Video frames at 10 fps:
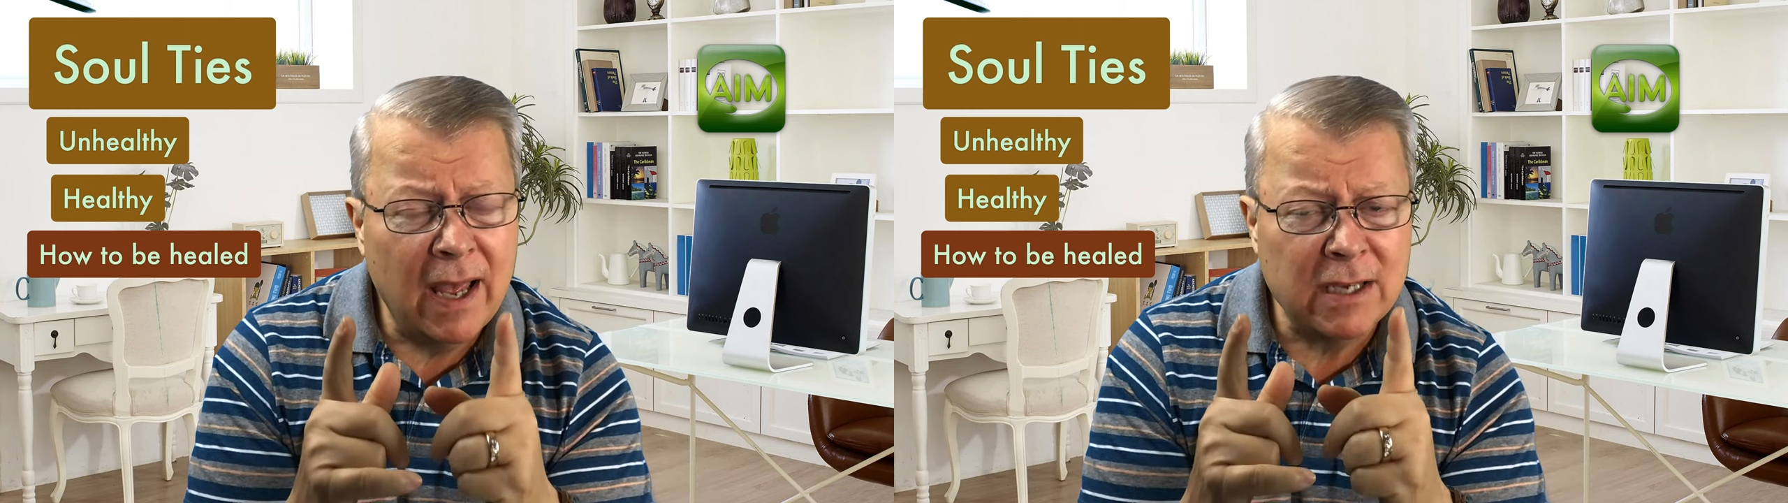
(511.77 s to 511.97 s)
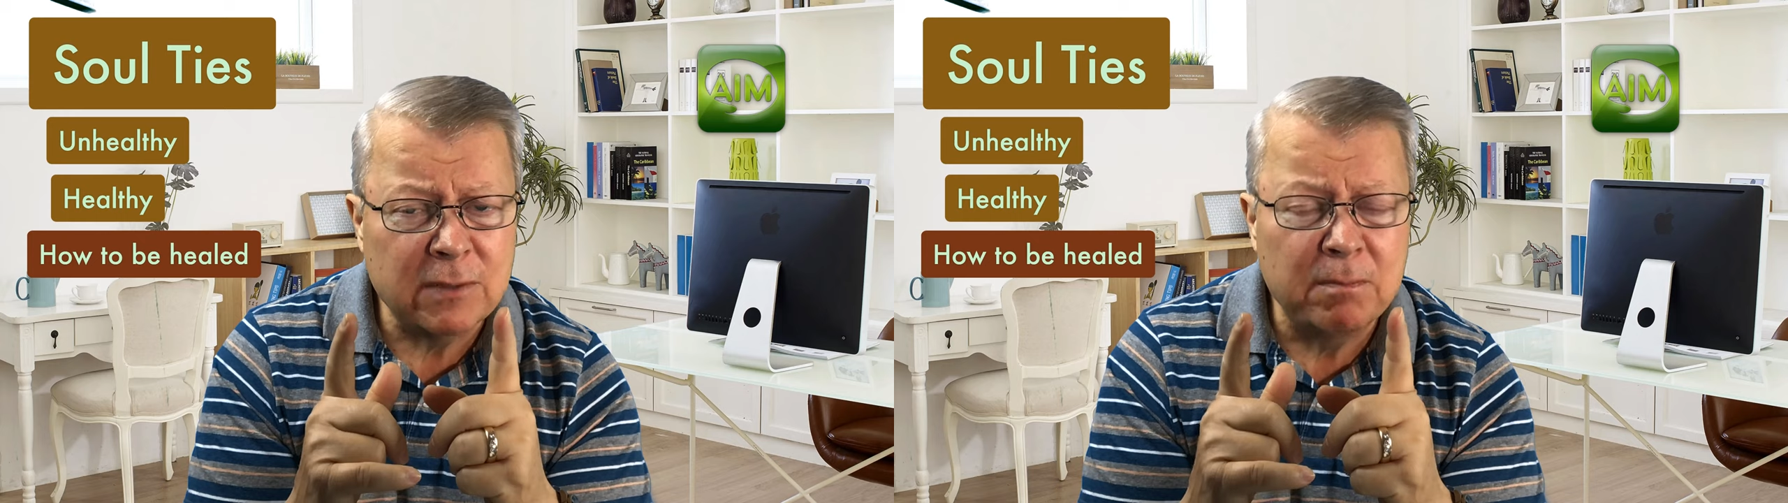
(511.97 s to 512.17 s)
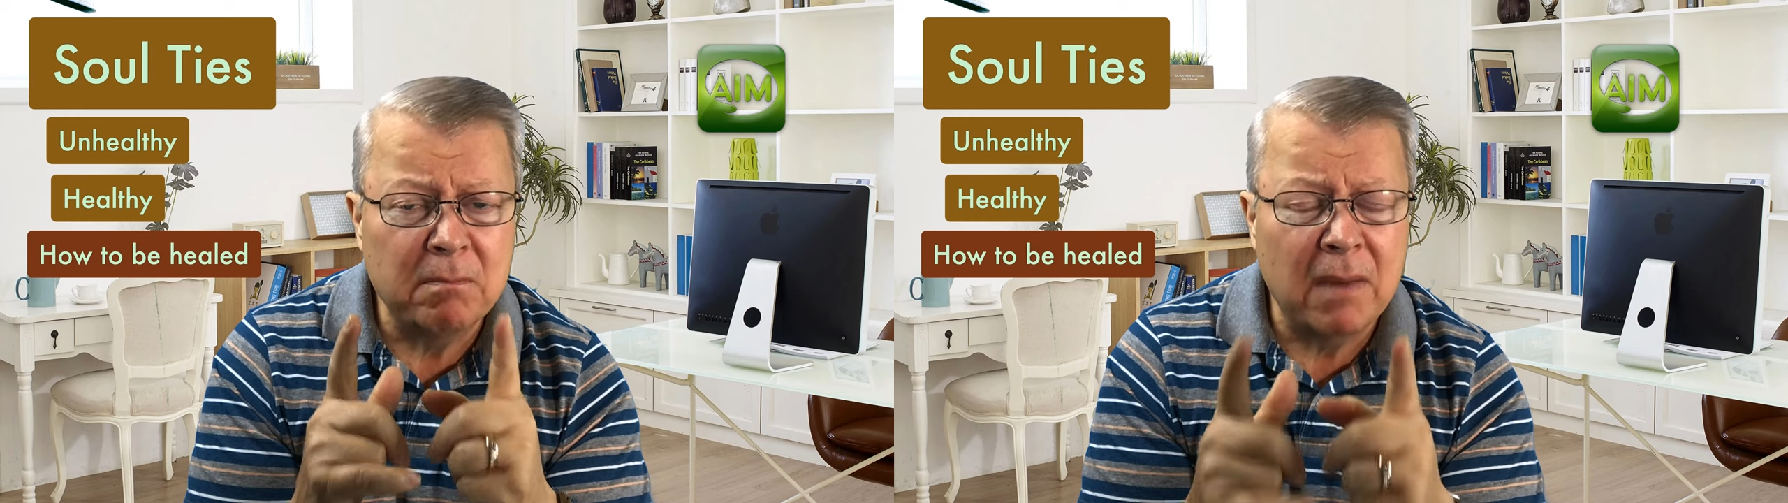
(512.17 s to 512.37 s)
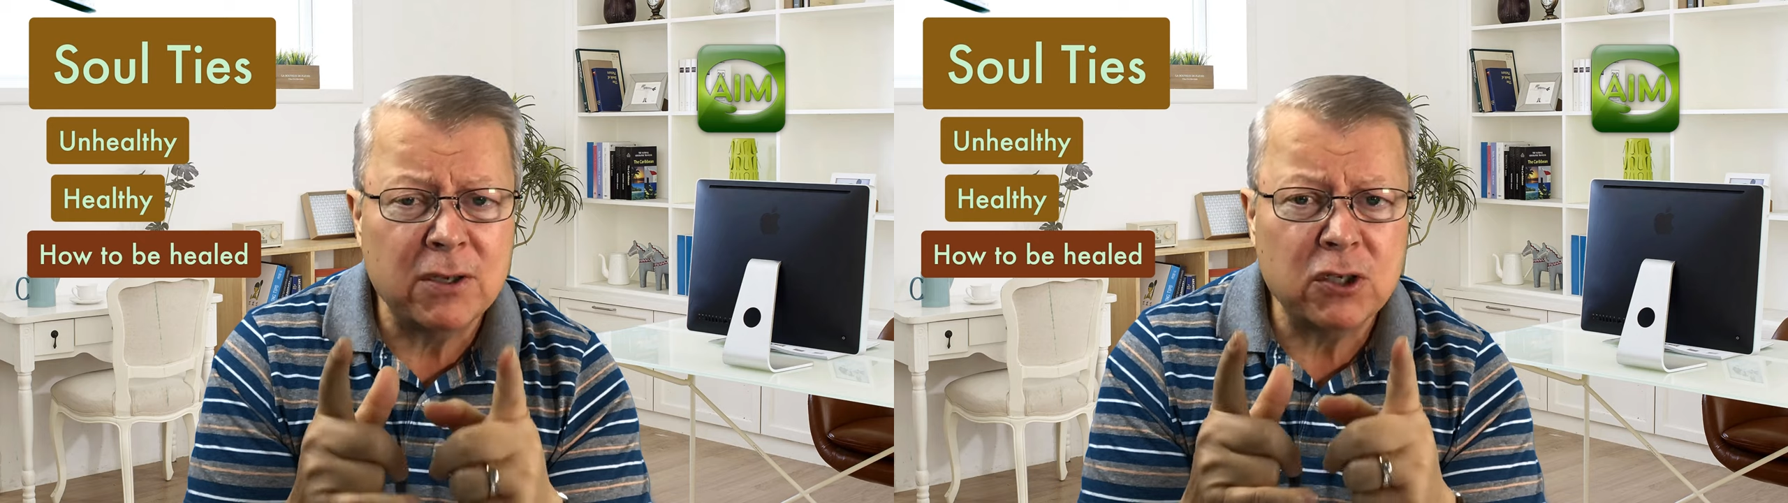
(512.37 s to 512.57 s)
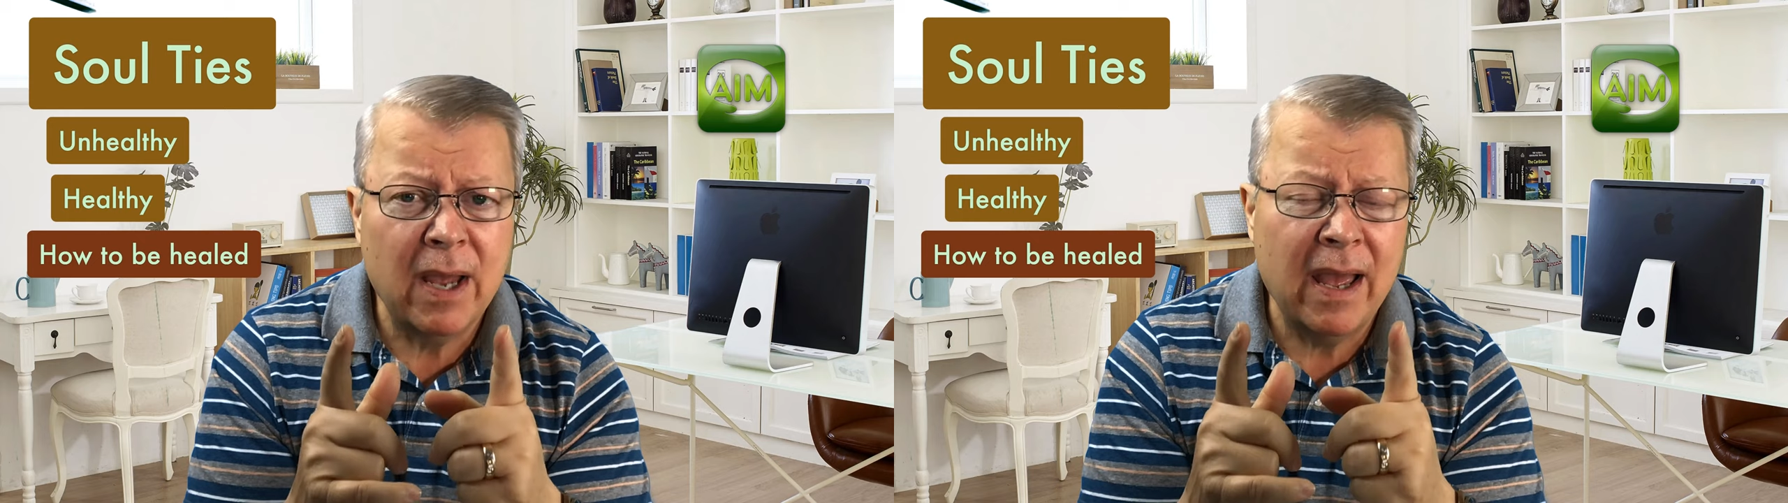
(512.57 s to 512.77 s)
as
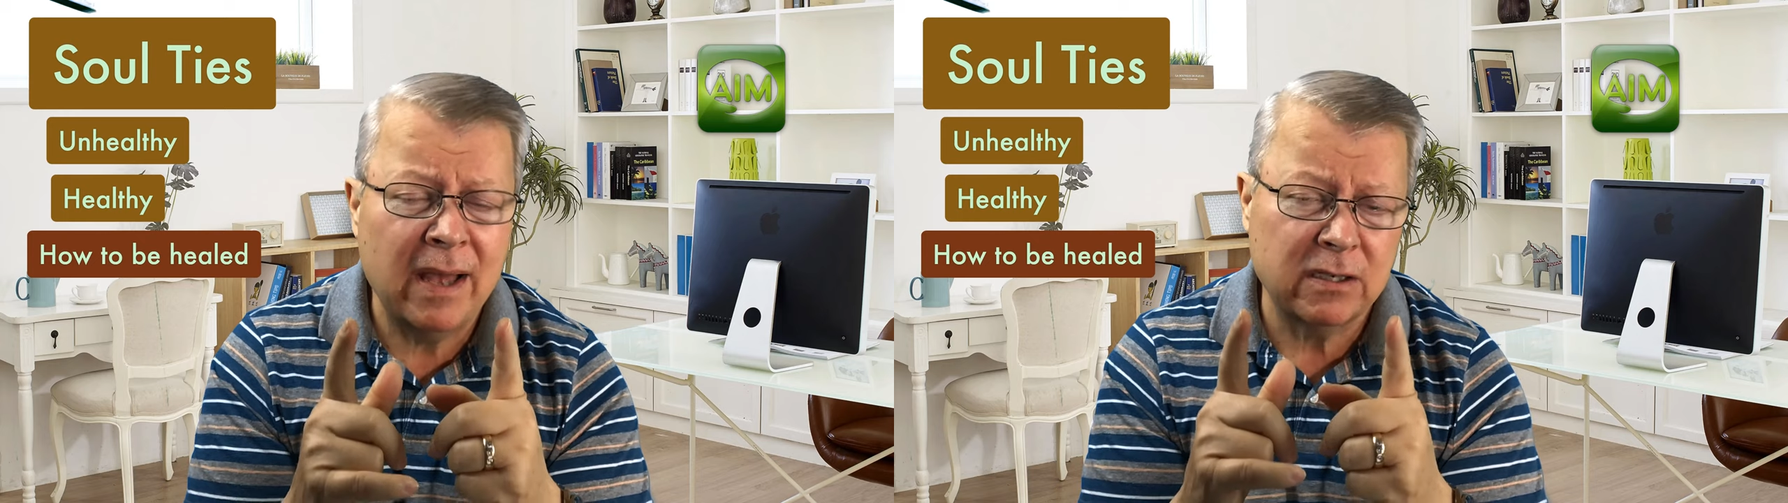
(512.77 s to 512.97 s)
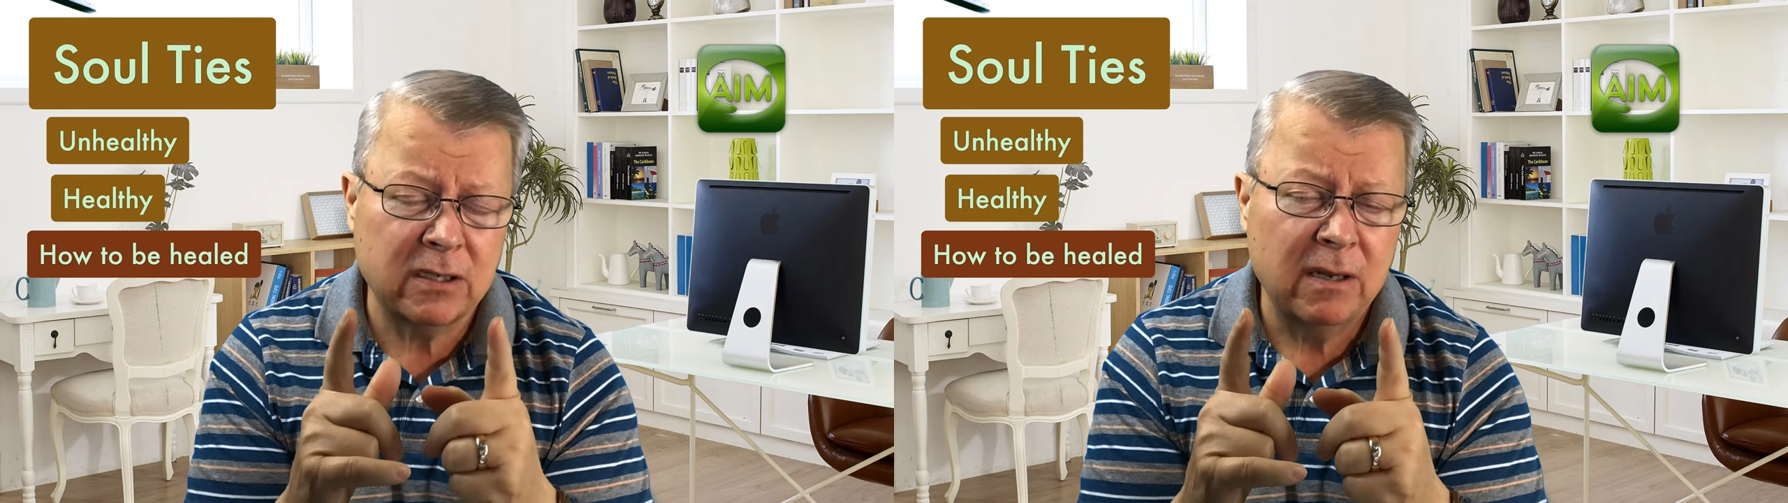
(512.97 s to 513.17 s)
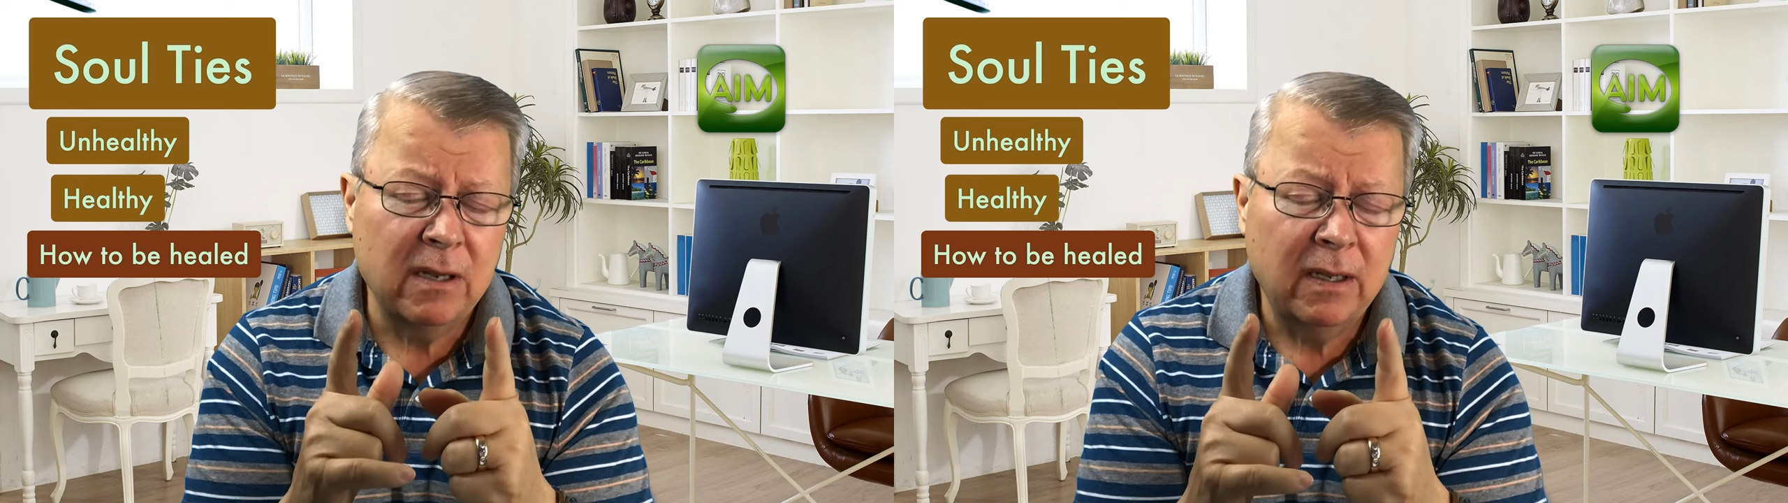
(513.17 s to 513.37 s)
much as